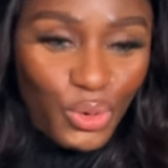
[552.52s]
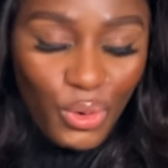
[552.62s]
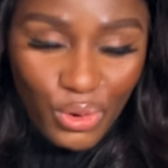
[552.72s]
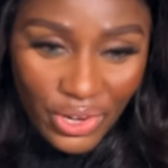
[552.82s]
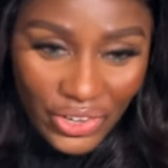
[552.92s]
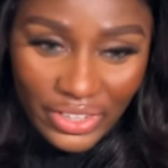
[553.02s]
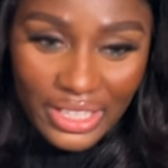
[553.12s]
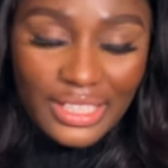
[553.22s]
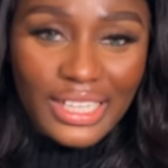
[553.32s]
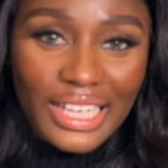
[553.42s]
Norko
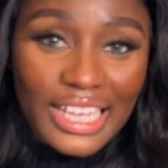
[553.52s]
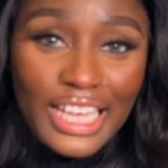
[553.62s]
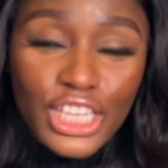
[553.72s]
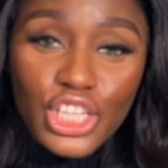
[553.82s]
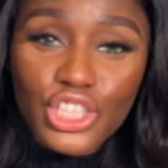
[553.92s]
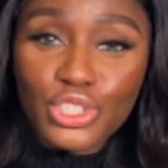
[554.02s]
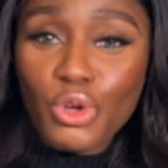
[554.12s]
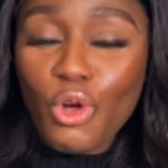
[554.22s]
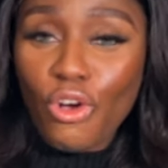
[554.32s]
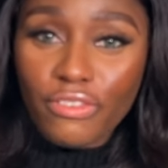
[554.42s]
Green. Like it's
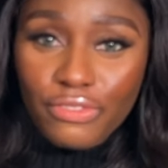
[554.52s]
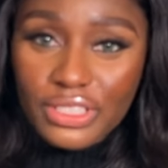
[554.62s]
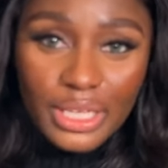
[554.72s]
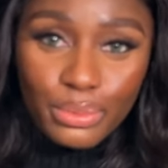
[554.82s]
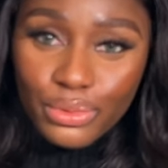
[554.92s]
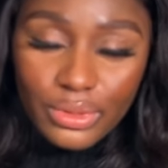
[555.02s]
so comfortable.